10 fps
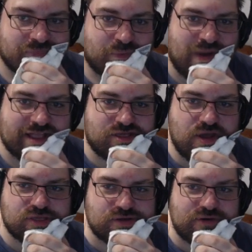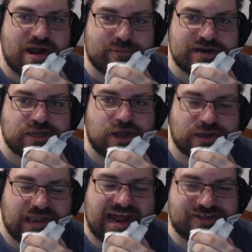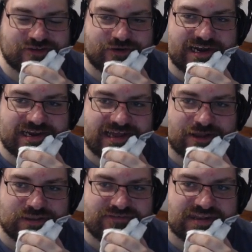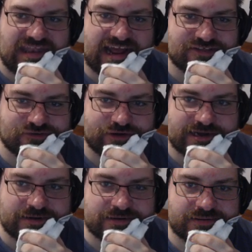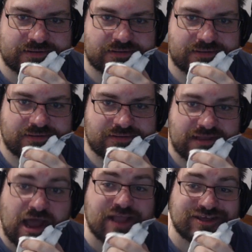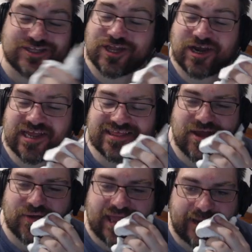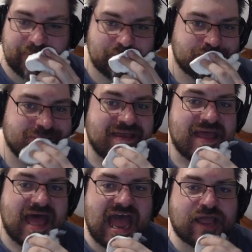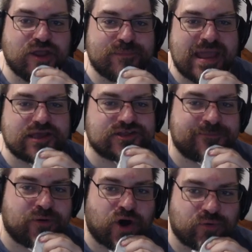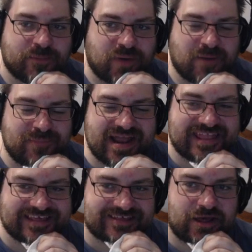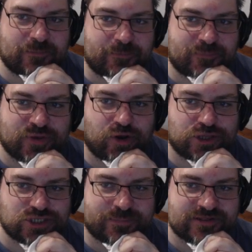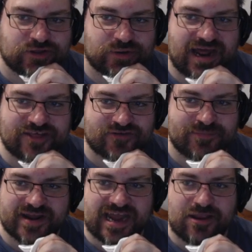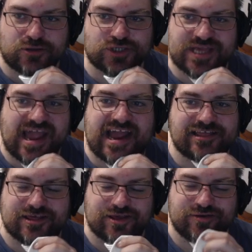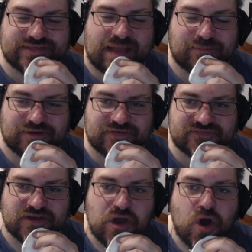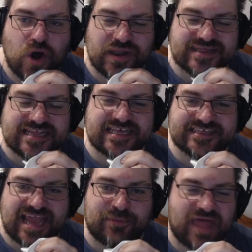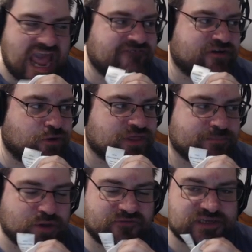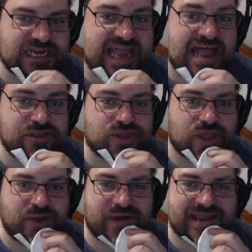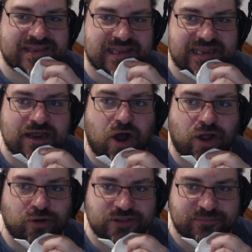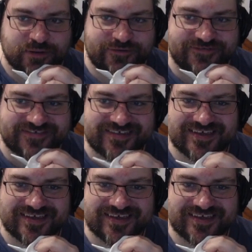Wait, does Araquanid learn Light Screen? I could give it Light Screen. Oh, it doesn't learn it. Okay. I could make a support Ribombe that's pure job is to do Light Screen, but again, I don't trust the AI to use that move. Unless I disable every other move, which I can do. I can delete all other moves.